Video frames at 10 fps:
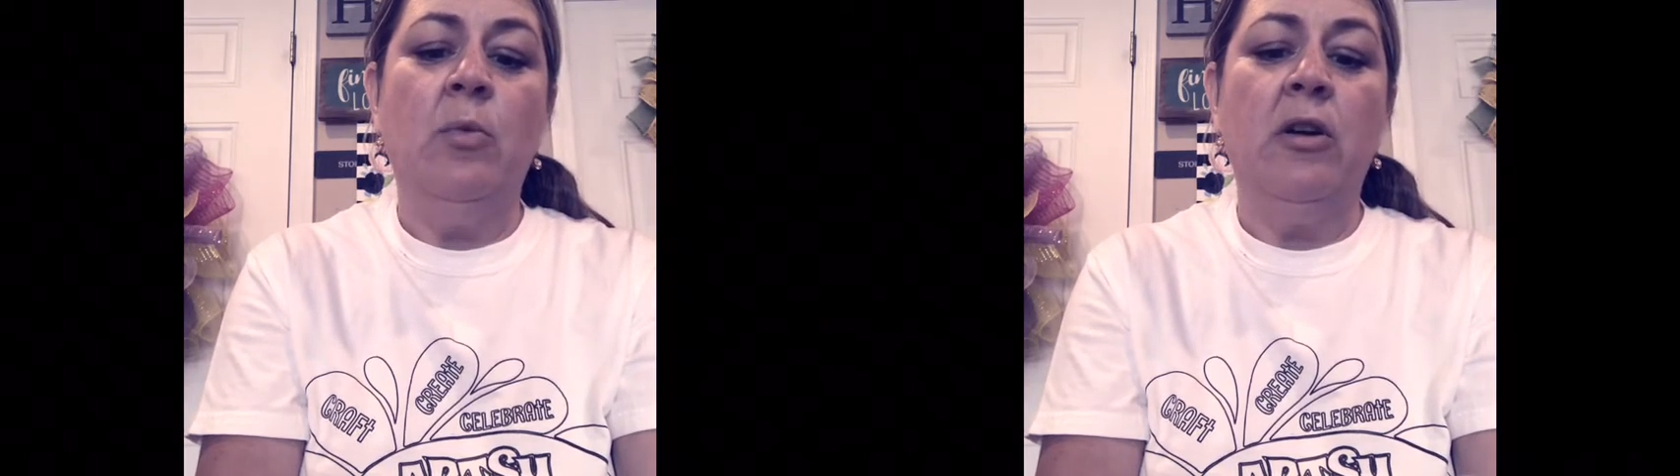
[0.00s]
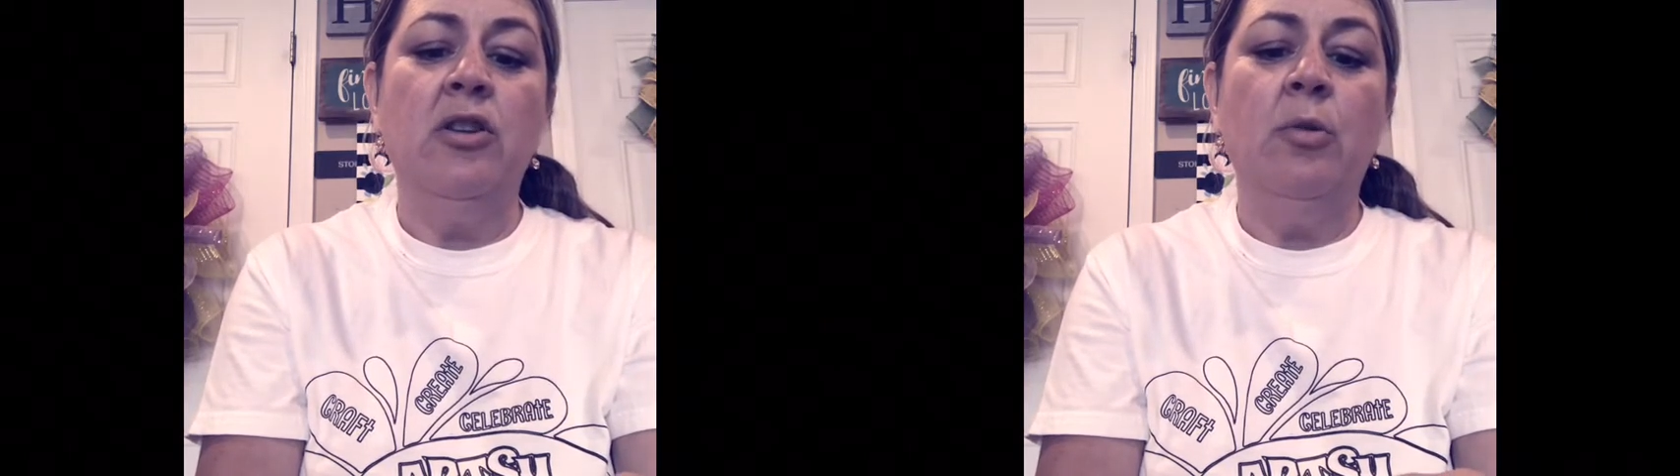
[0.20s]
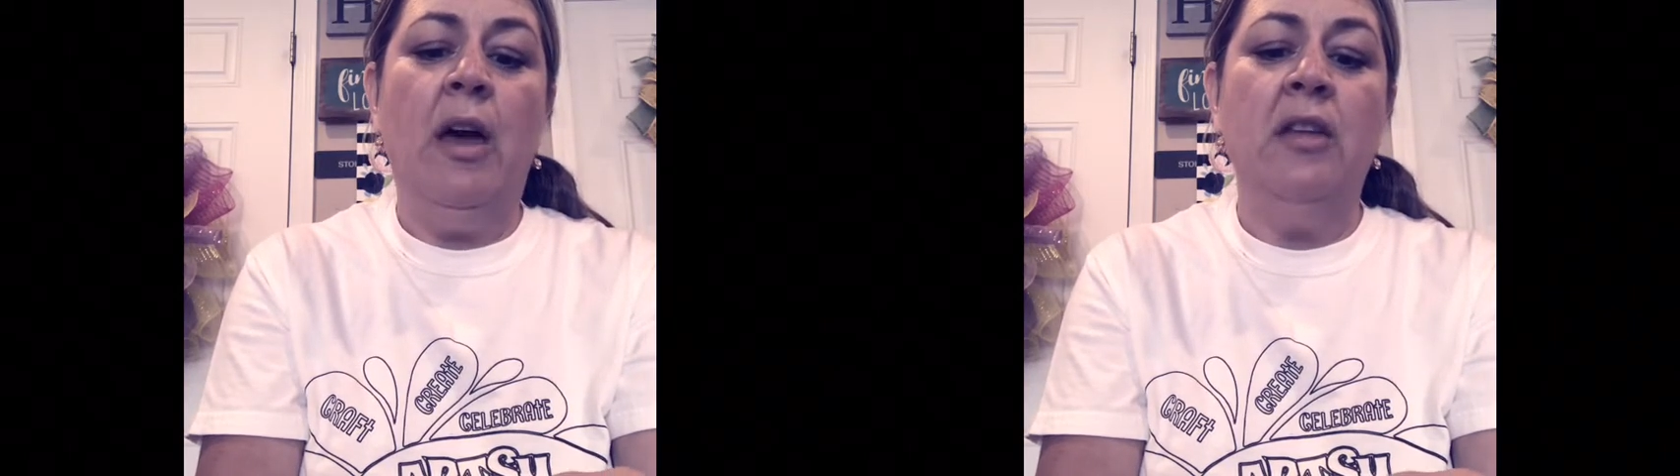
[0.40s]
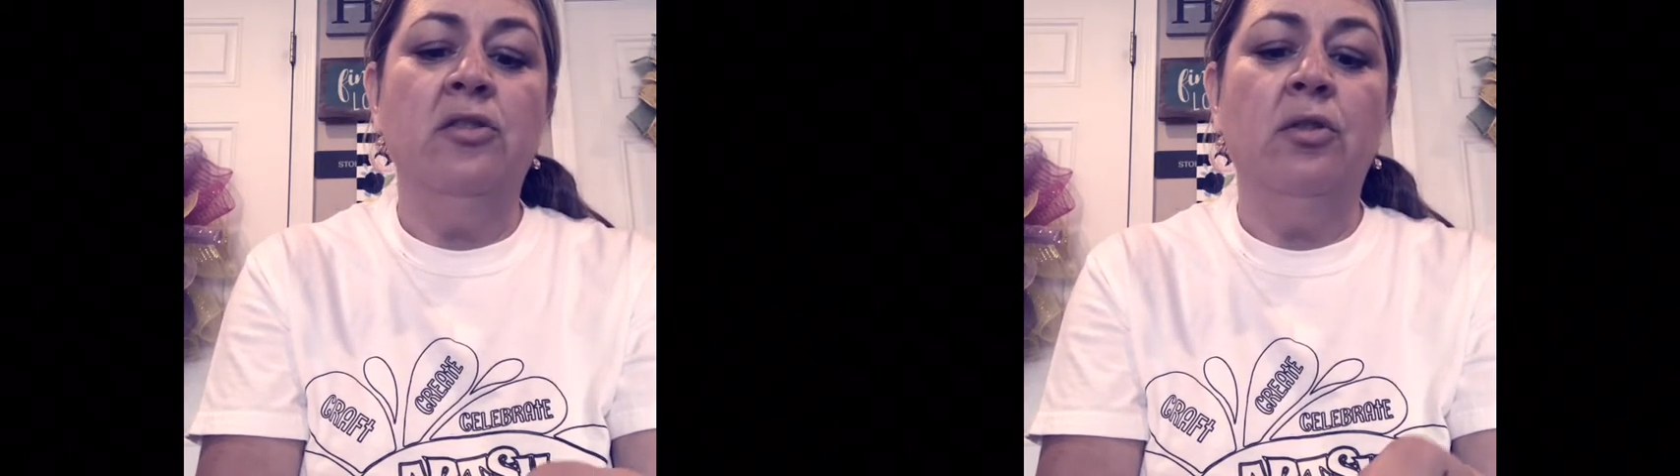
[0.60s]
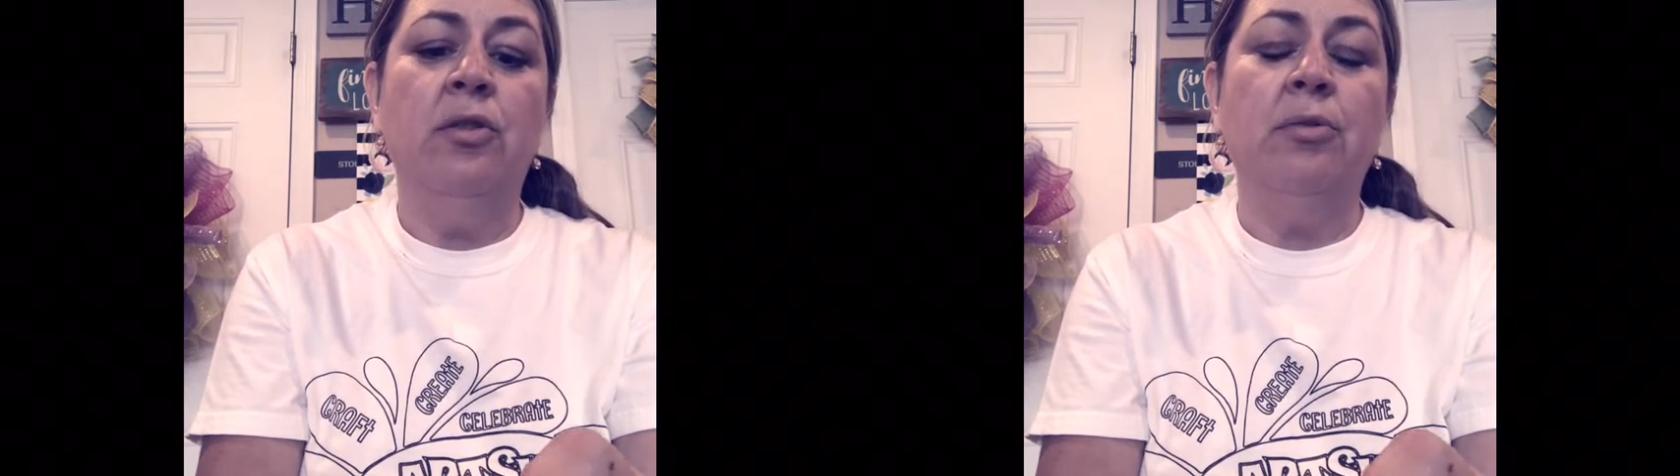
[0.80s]
where you
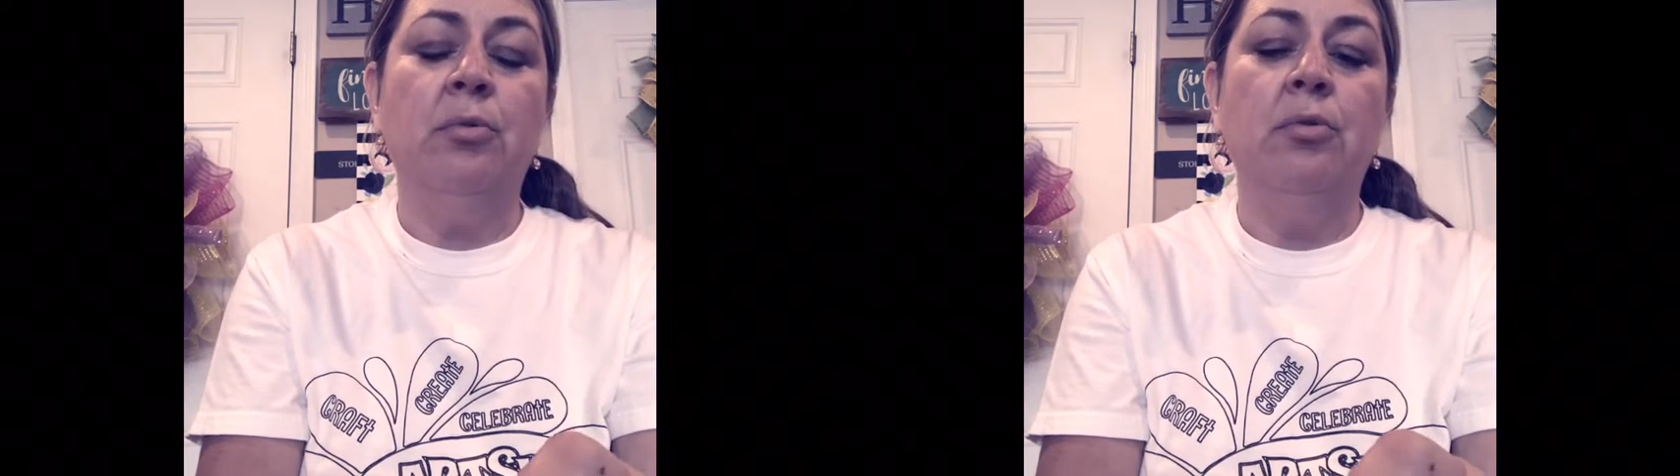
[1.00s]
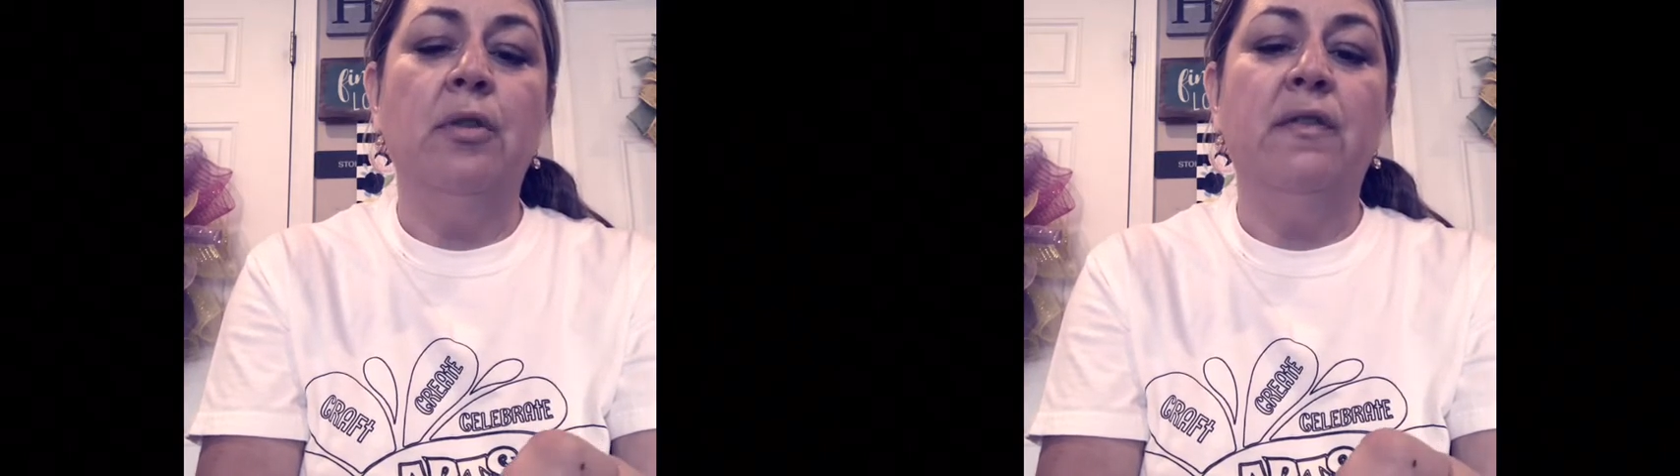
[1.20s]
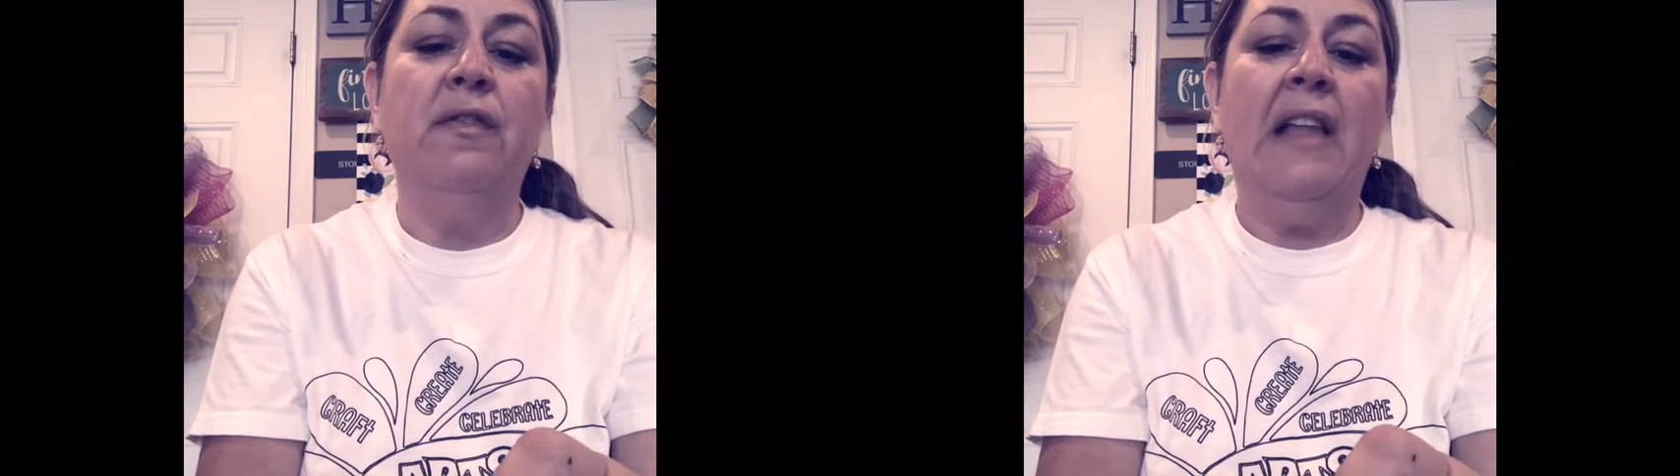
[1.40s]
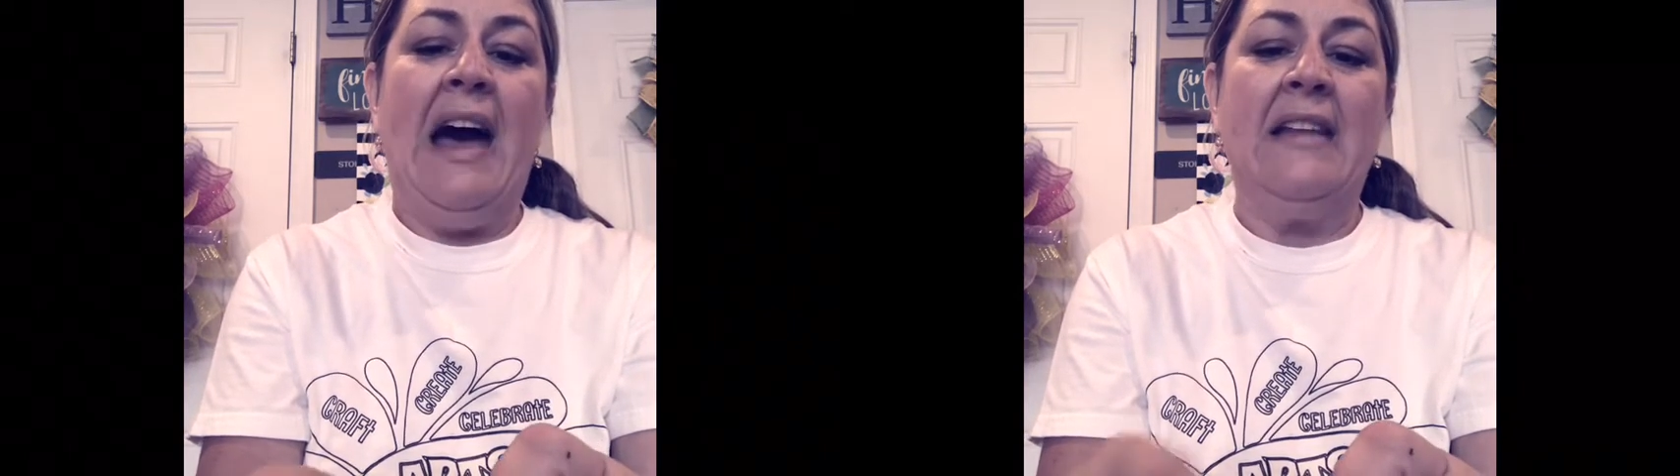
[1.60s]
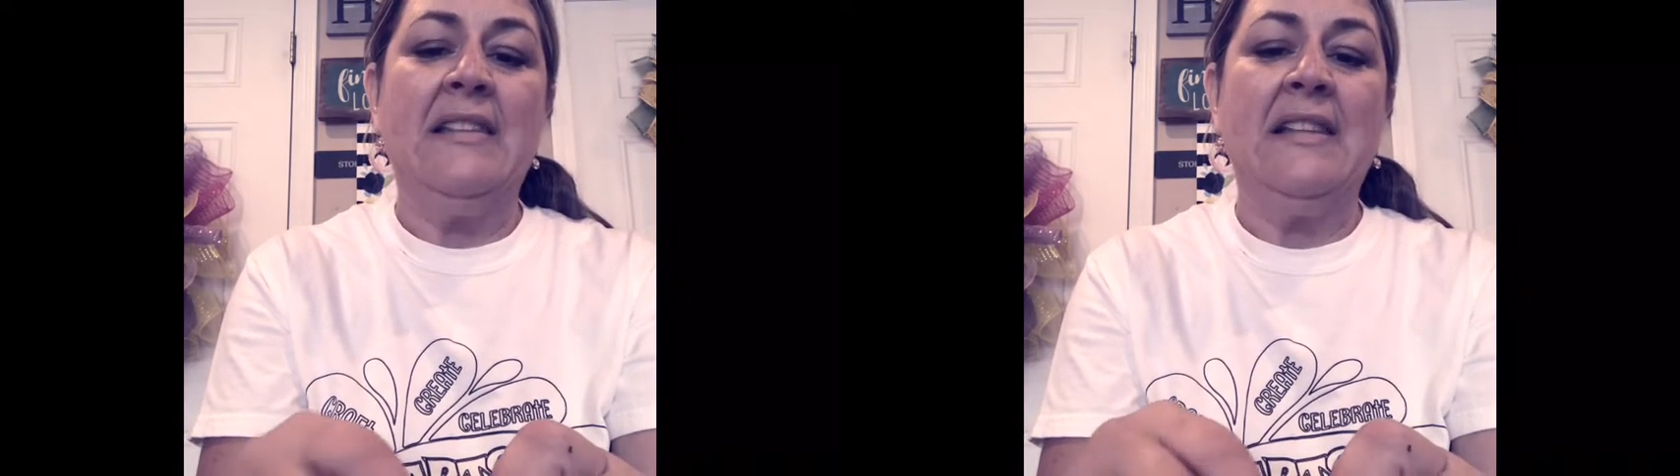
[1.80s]
enter through the
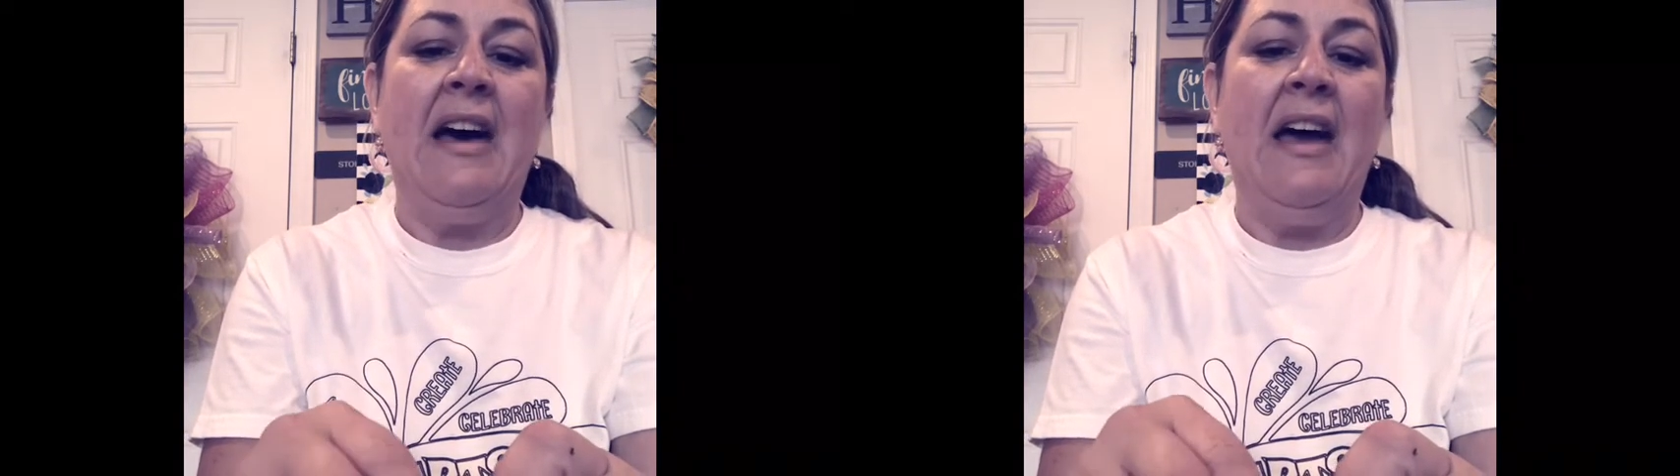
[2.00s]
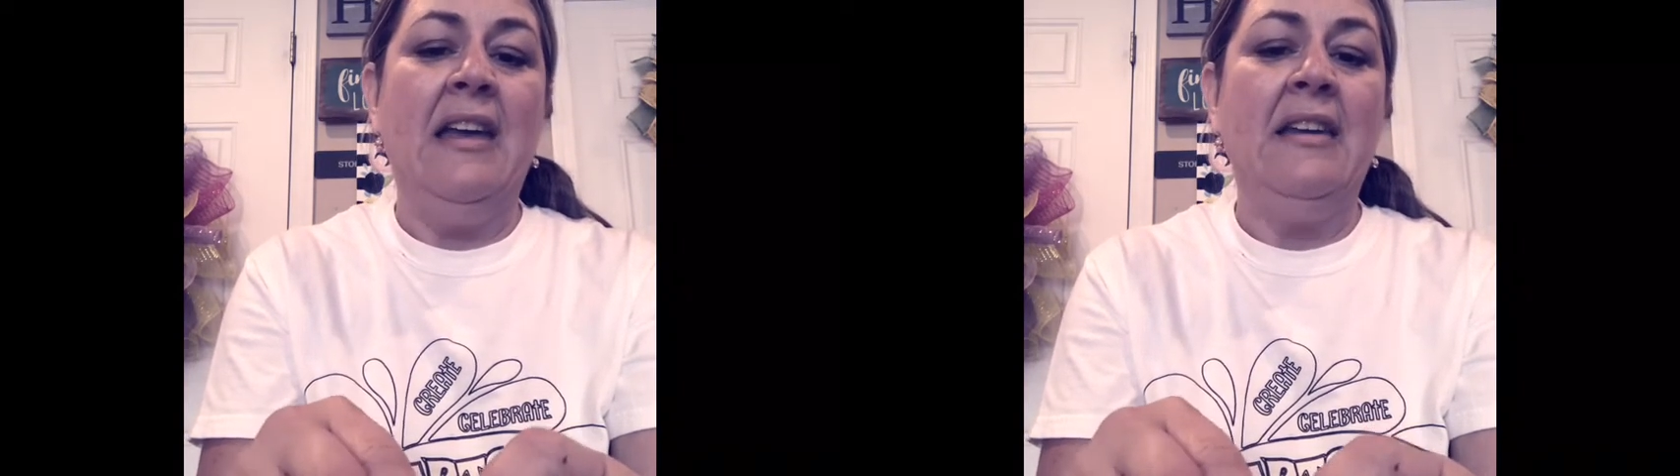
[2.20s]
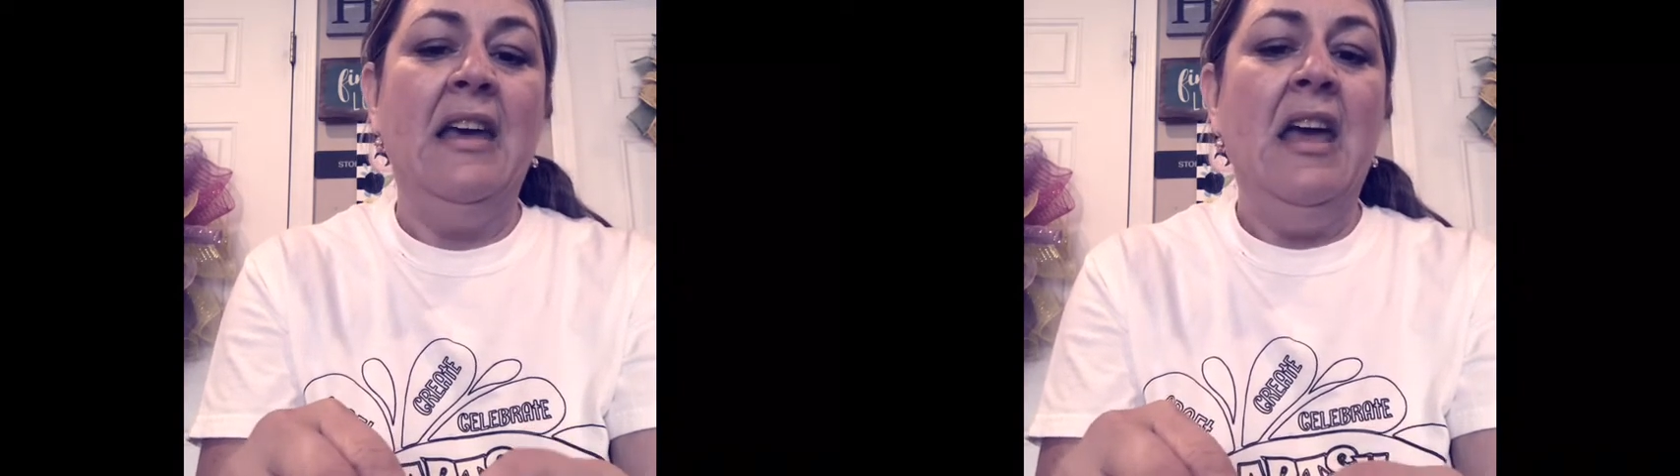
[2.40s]
flat side